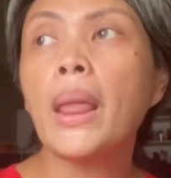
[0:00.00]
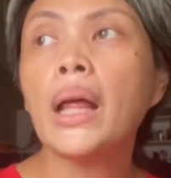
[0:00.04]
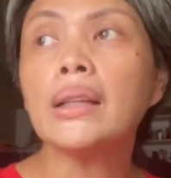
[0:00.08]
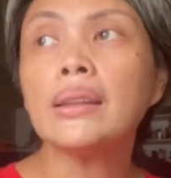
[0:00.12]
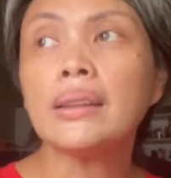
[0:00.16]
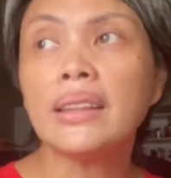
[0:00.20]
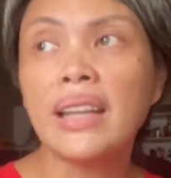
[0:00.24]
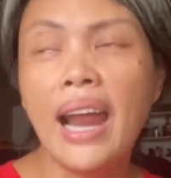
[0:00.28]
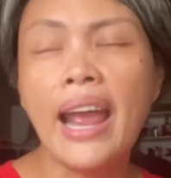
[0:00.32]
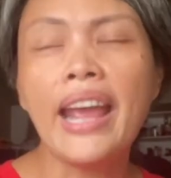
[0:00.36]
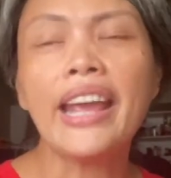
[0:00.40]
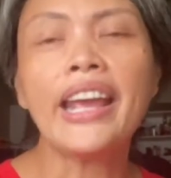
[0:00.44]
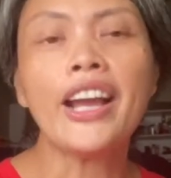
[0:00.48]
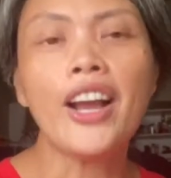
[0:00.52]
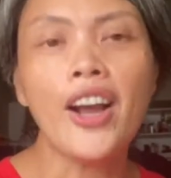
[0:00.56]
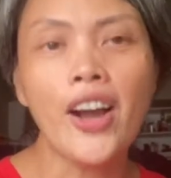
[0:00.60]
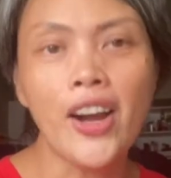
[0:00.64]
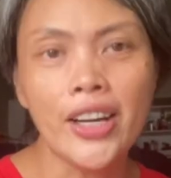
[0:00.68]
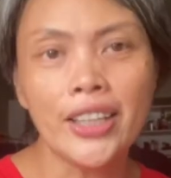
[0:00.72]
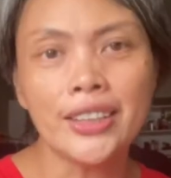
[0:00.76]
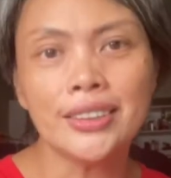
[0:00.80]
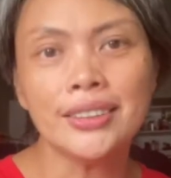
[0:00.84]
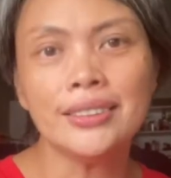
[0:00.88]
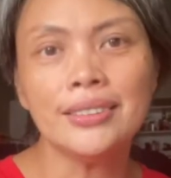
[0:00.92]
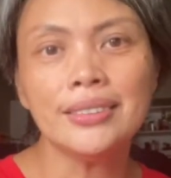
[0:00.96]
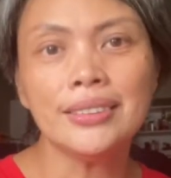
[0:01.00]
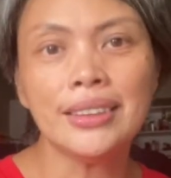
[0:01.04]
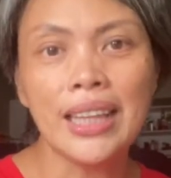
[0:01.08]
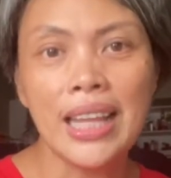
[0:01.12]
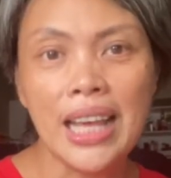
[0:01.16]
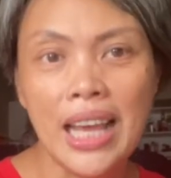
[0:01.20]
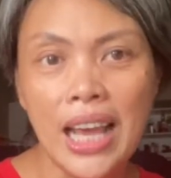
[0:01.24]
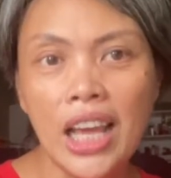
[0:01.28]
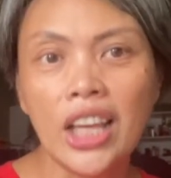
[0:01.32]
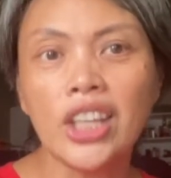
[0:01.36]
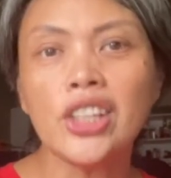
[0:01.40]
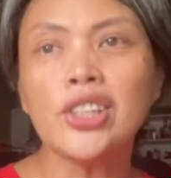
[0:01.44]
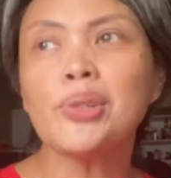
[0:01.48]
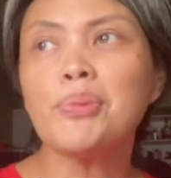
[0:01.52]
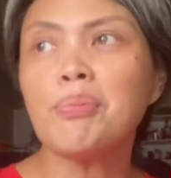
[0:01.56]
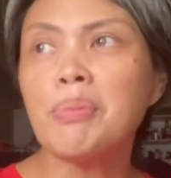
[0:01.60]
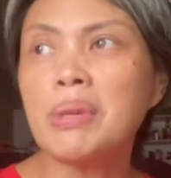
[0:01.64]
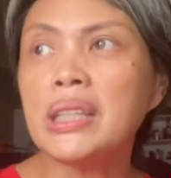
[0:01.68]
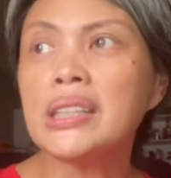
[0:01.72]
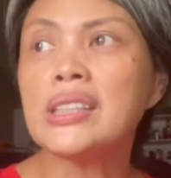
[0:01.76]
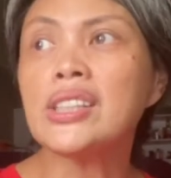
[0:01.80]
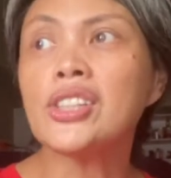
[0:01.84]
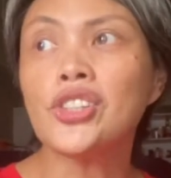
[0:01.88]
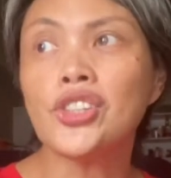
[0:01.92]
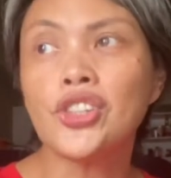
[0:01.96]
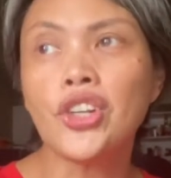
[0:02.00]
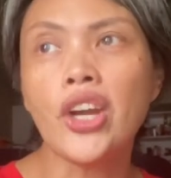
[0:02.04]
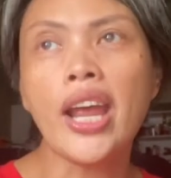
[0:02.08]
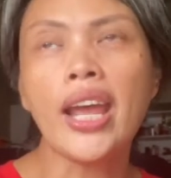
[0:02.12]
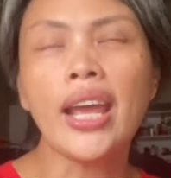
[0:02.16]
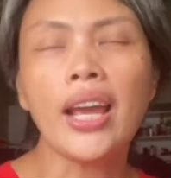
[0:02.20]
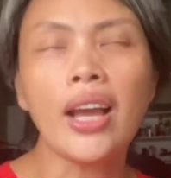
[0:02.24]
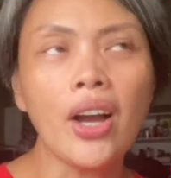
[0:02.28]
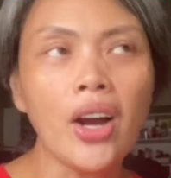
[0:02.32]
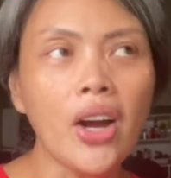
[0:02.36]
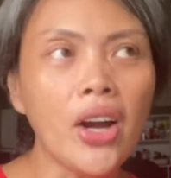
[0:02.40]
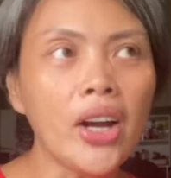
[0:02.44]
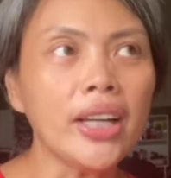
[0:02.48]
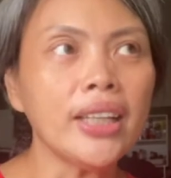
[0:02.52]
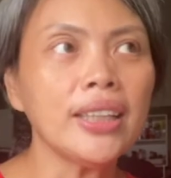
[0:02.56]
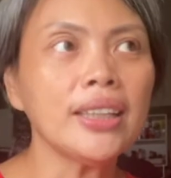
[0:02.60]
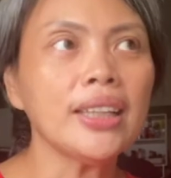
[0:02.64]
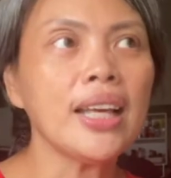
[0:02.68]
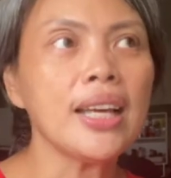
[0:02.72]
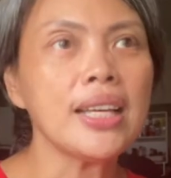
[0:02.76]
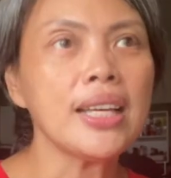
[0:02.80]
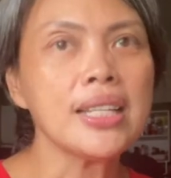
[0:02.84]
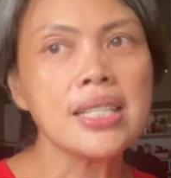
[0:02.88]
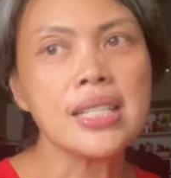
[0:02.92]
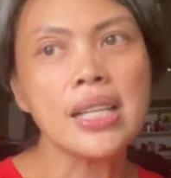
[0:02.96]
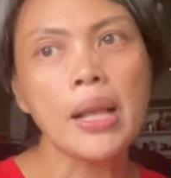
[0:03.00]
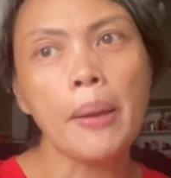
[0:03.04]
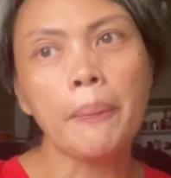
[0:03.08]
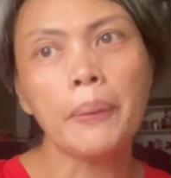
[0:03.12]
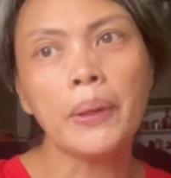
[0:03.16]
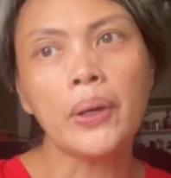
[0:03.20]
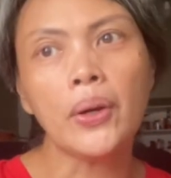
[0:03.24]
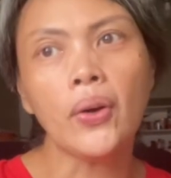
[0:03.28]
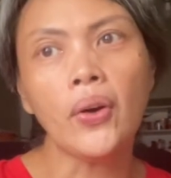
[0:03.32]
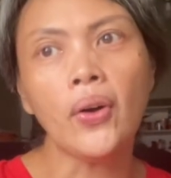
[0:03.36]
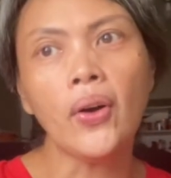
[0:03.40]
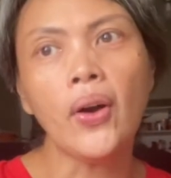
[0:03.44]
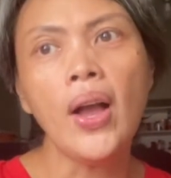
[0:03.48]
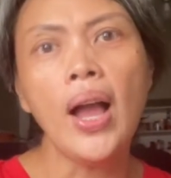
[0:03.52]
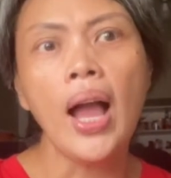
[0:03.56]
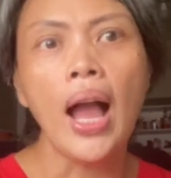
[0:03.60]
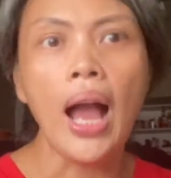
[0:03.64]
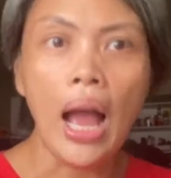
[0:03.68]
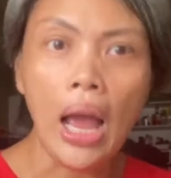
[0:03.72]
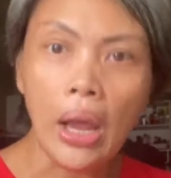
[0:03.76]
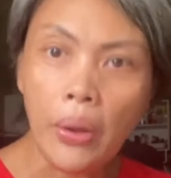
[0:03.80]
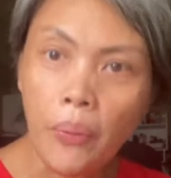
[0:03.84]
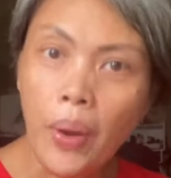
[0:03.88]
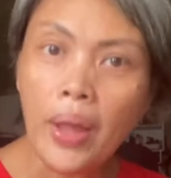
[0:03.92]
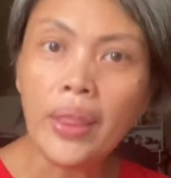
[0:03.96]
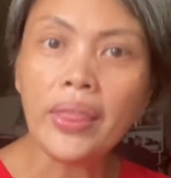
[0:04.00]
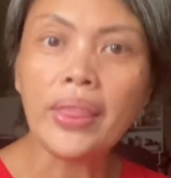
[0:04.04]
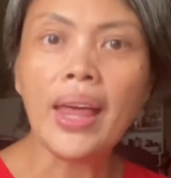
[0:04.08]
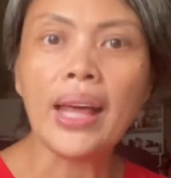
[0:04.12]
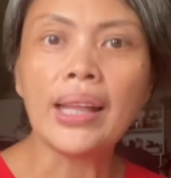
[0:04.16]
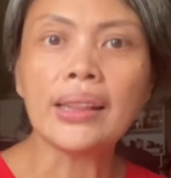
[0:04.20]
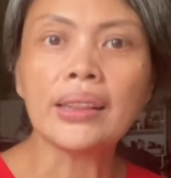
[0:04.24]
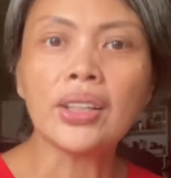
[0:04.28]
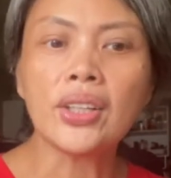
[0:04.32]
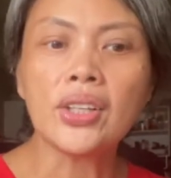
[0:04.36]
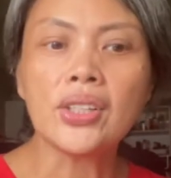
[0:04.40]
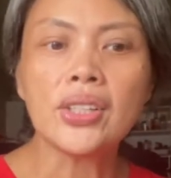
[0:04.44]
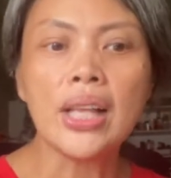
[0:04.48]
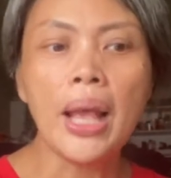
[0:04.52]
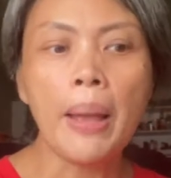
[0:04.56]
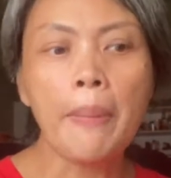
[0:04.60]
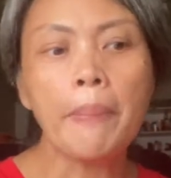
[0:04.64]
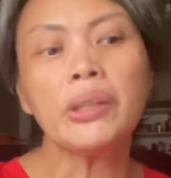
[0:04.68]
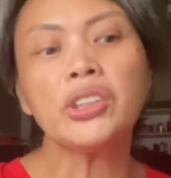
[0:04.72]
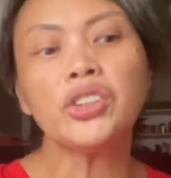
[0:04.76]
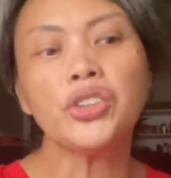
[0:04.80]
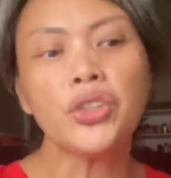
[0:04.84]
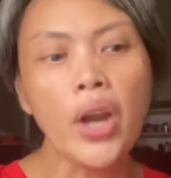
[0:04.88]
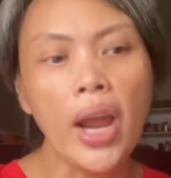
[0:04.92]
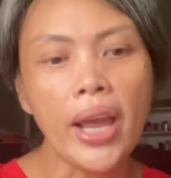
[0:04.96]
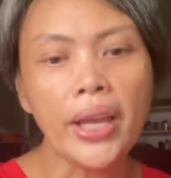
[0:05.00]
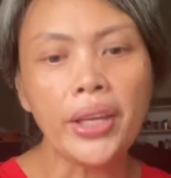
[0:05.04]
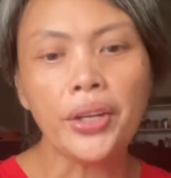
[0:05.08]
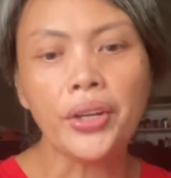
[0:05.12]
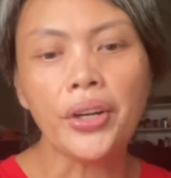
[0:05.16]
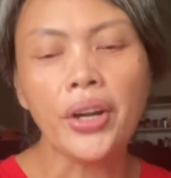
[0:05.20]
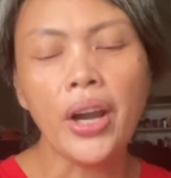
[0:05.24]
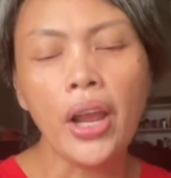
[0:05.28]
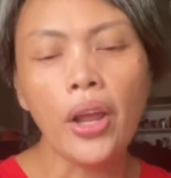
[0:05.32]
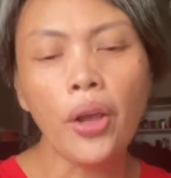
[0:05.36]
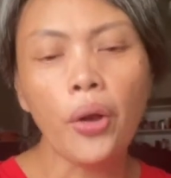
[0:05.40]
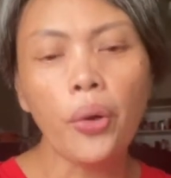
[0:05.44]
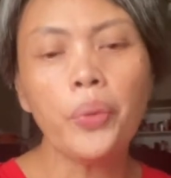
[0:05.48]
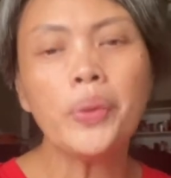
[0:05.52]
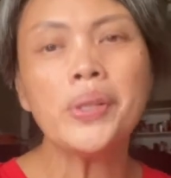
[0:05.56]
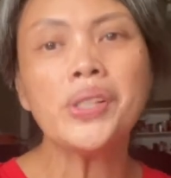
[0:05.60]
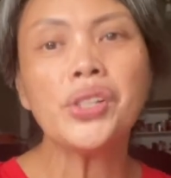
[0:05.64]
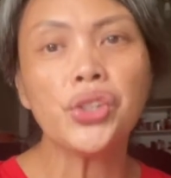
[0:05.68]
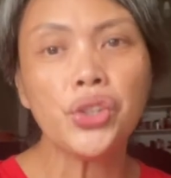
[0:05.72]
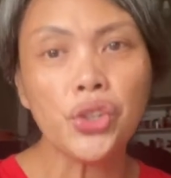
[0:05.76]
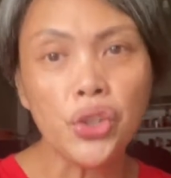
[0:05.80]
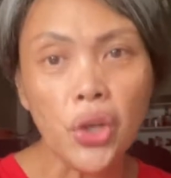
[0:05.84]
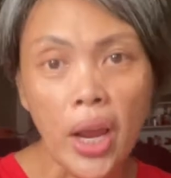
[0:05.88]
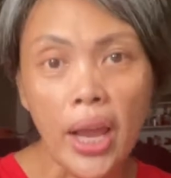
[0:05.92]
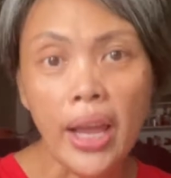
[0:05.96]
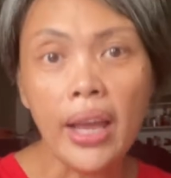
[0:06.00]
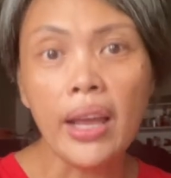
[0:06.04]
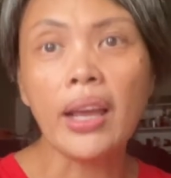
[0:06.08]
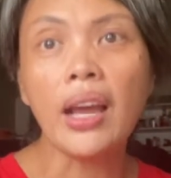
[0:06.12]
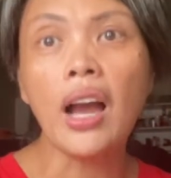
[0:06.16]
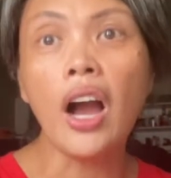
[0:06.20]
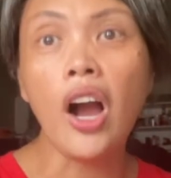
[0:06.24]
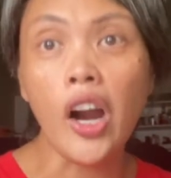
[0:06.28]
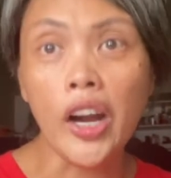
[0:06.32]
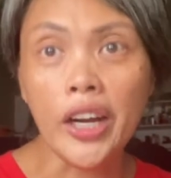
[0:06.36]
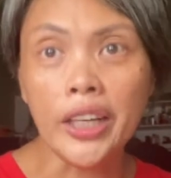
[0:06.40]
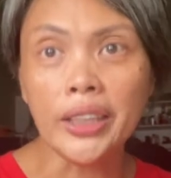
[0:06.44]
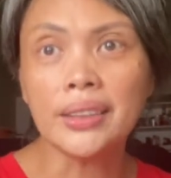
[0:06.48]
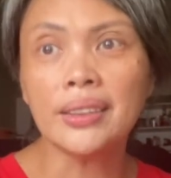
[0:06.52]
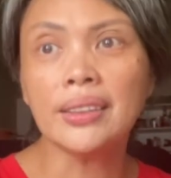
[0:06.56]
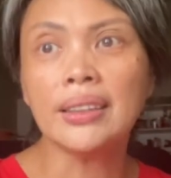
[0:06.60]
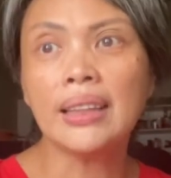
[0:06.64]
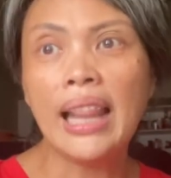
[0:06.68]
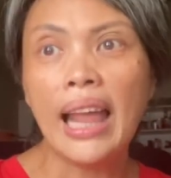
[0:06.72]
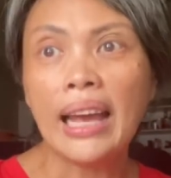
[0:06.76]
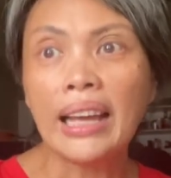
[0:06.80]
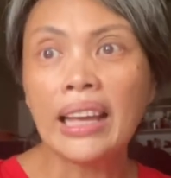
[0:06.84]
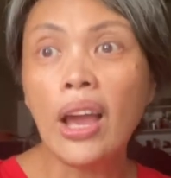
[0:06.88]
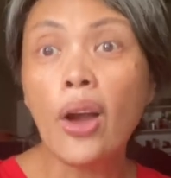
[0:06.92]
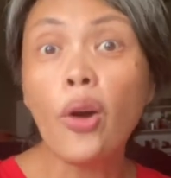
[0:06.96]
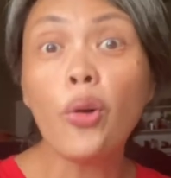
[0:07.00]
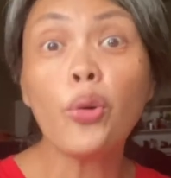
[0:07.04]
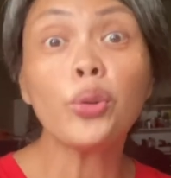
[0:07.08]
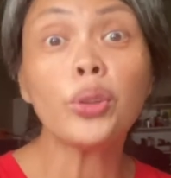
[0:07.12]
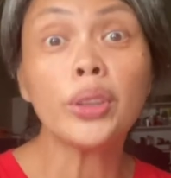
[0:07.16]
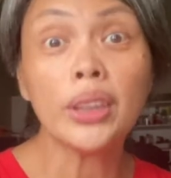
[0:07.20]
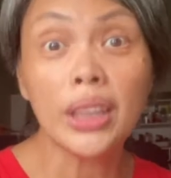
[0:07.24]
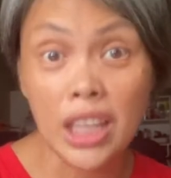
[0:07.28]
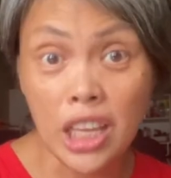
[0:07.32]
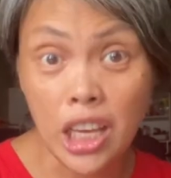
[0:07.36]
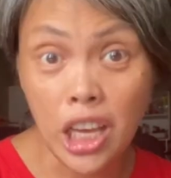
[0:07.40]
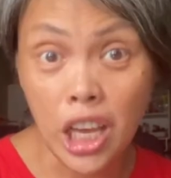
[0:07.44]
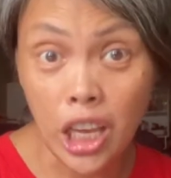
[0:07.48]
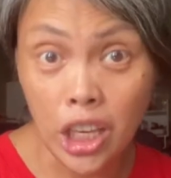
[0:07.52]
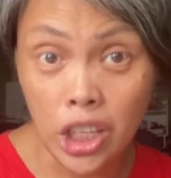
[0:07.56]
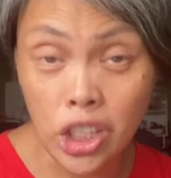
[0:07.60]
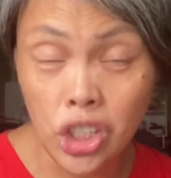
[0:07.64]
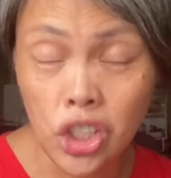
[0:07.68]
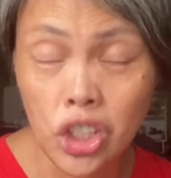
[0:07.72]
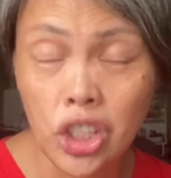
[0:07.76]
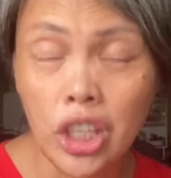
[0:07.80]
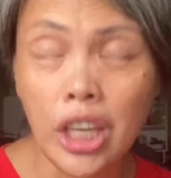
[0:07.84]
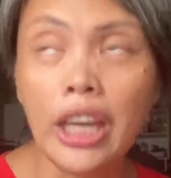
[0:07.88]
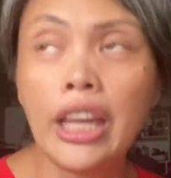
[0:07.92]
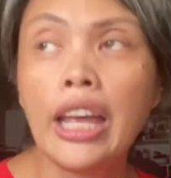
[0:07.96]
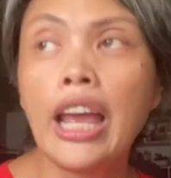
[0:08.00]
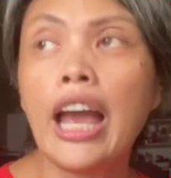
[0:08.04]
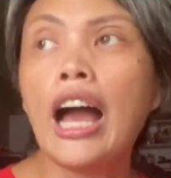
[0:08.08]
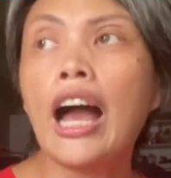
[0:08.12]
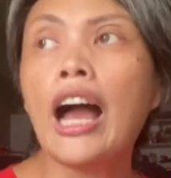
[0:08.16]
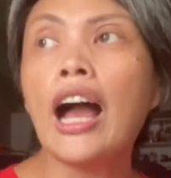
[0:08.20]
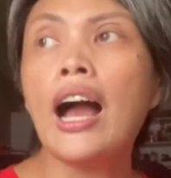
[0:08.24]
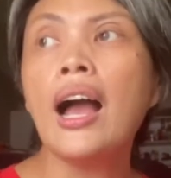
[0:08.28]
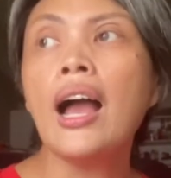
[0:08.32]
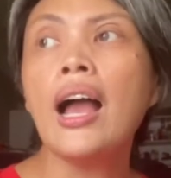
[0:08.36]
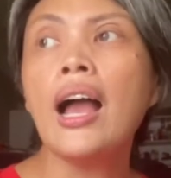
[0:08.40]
trying hard. TH means trying hard. And sabi ko, I want that. Because I'm a trier. I always try hard. Lagi akong TH. Kaya,